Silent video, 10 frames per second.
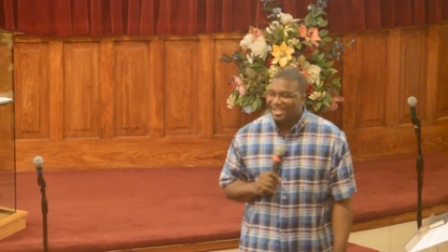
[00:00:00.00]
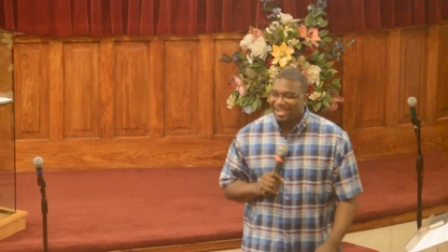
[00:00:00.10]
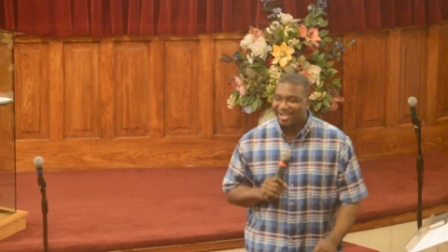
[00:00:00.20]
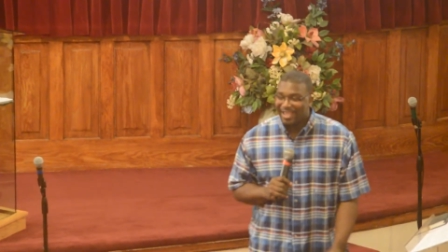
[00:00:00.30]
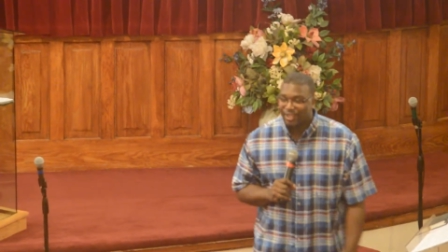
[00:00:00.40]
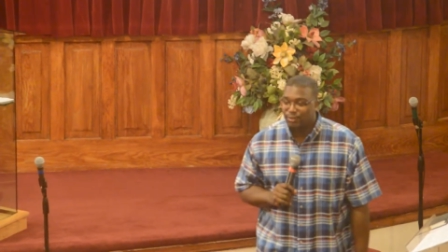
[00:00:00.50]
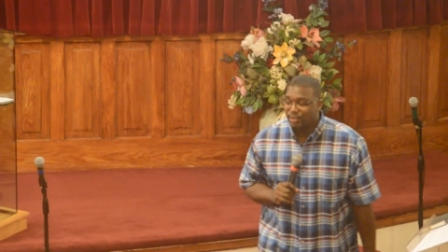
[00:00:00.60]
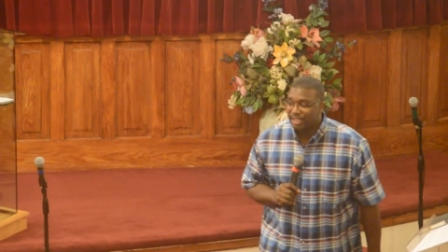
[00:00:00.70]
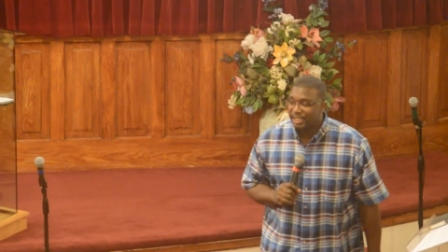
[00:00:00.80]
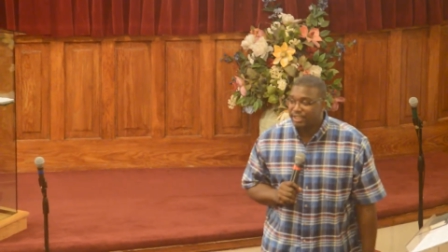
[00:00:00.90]
uh,
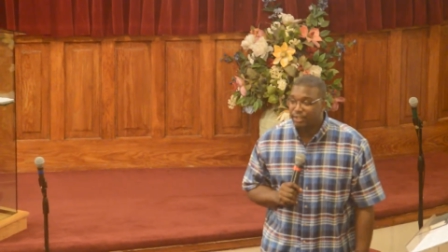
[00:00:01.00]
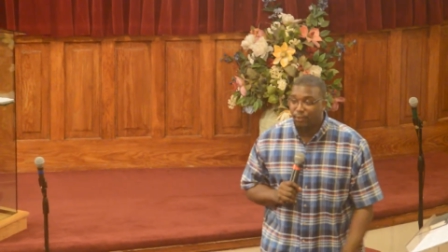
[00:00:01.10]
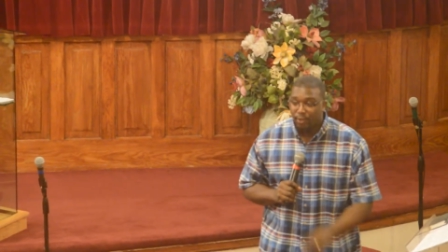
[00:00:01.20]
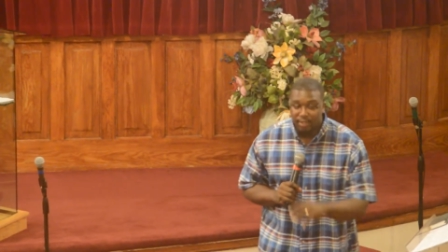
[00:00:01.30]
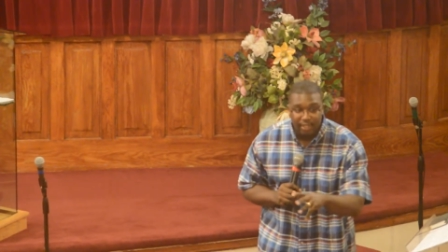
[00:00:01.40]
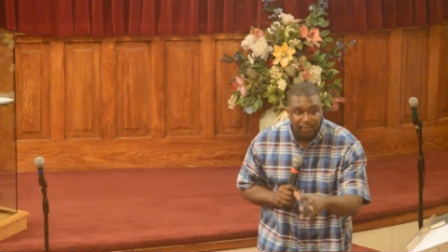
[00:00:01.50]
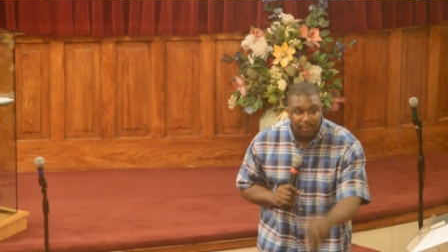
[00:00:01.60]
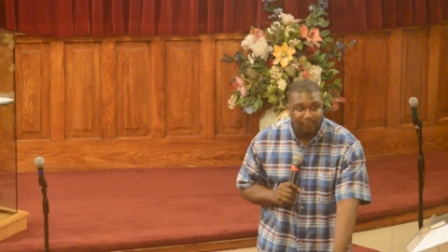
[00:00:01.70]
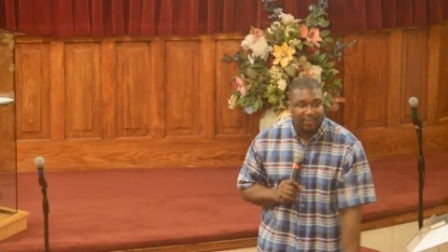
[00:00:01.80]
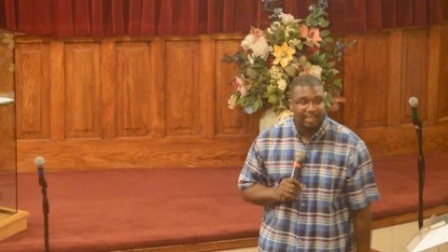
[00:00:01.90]
exhortation, or another
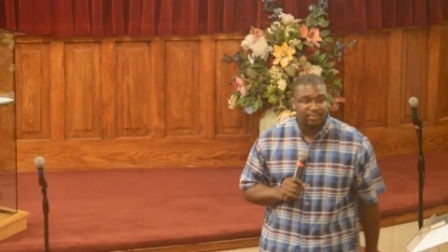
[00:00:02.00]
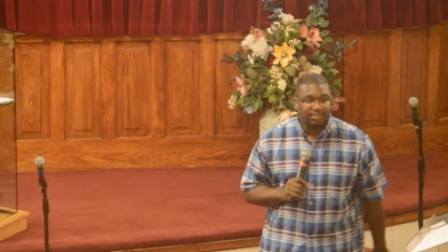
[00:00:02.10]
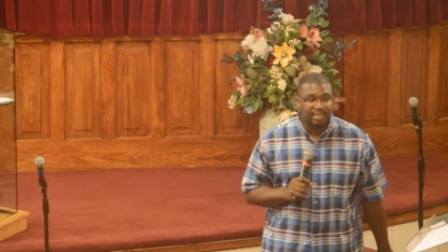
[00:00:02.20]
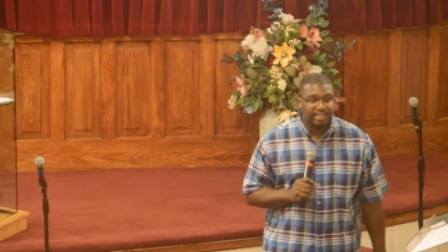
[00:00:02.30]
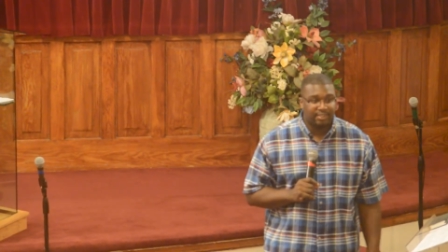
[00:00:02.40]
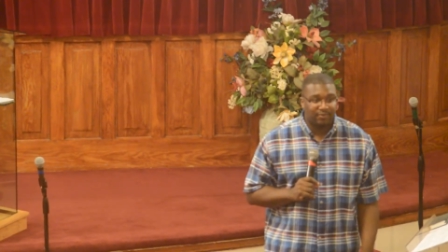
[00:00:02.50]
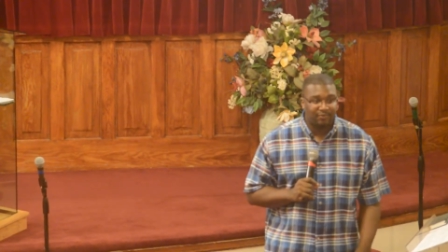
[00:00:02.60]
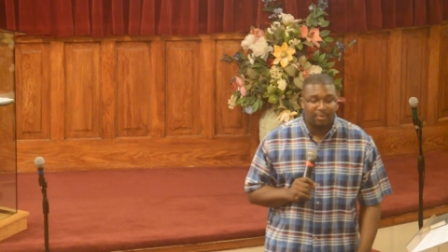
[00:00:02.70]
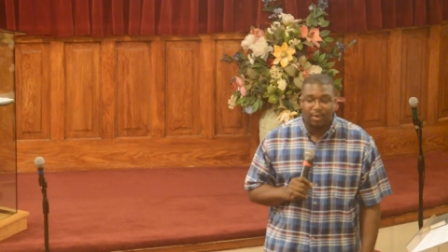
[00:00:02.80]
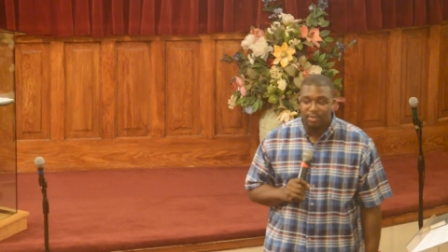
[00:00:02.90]
word for exhortation.
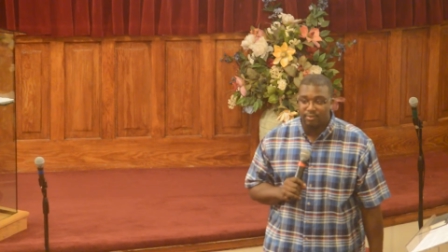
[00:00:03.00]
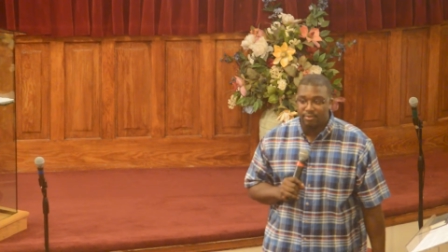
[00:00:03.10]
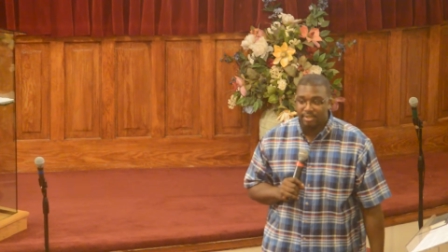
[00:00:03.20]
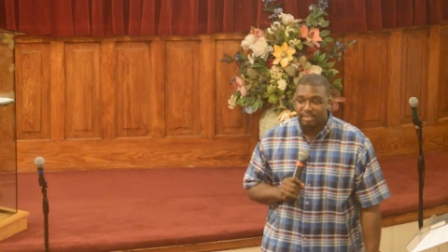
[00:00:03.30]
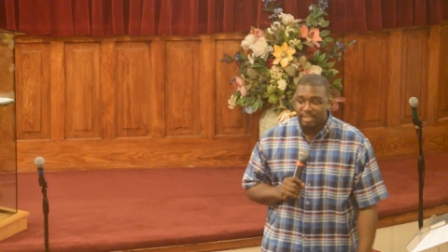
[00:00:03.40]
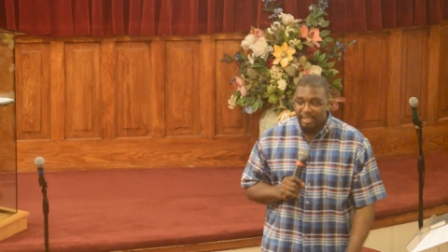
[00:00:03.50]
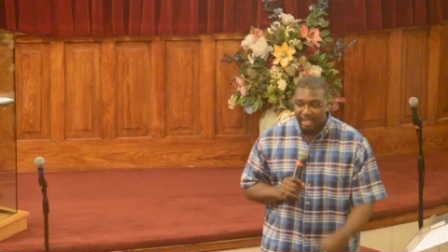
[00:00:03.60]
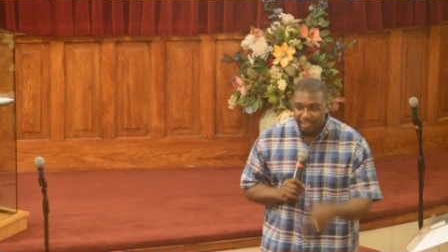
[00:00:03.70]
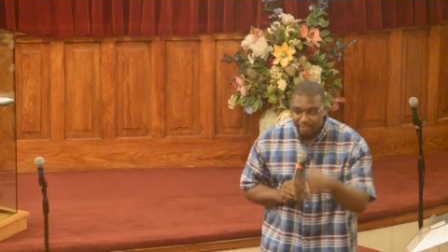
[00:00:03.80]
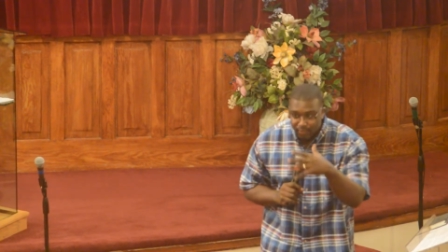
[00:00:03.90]
Reverend Paul, you do this. Uh, another